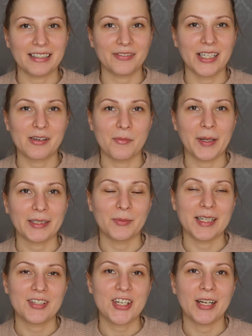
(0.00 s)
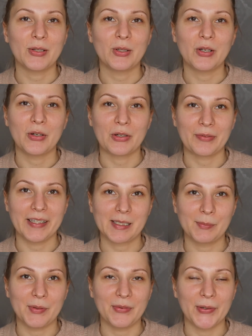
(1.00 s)
and welcome back to my channel, or
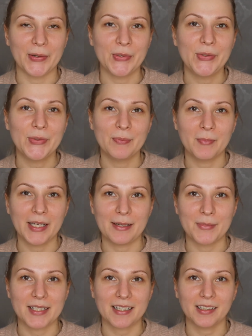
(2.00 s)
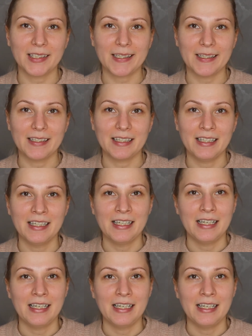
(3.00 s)
welcome if you're new. My name is Katarina.